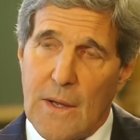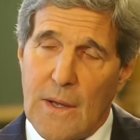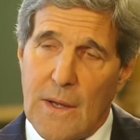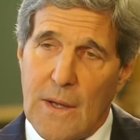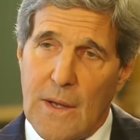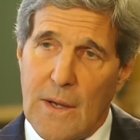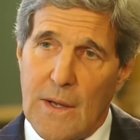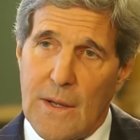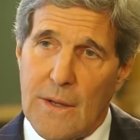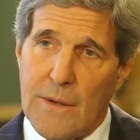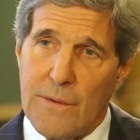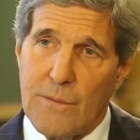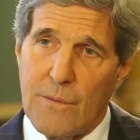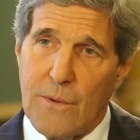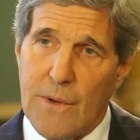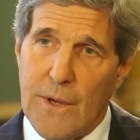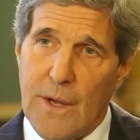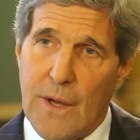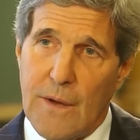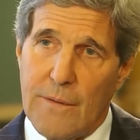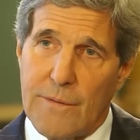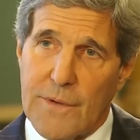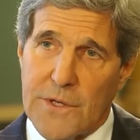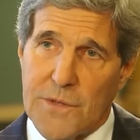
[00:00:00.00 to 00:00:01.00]
and we
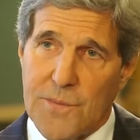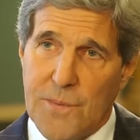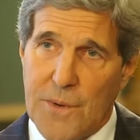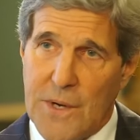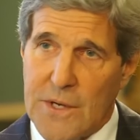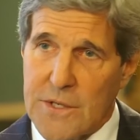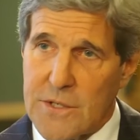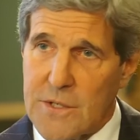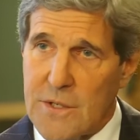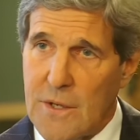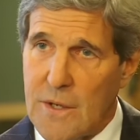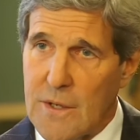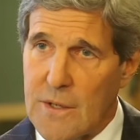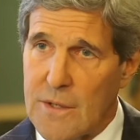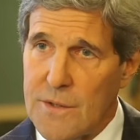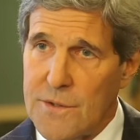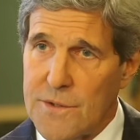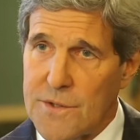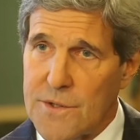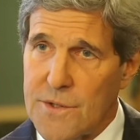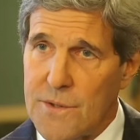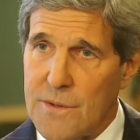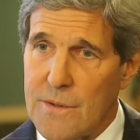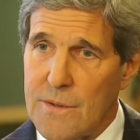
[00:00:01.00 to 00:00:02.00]
have expressed our
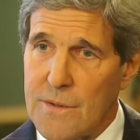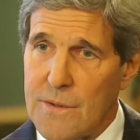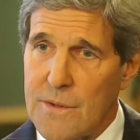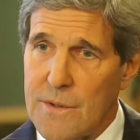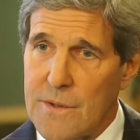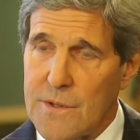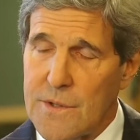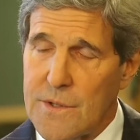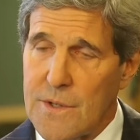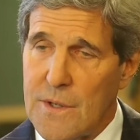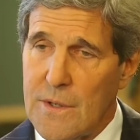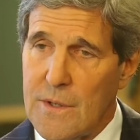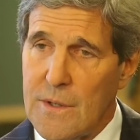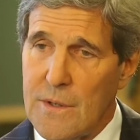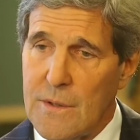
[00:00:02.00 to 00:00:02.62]
concerns.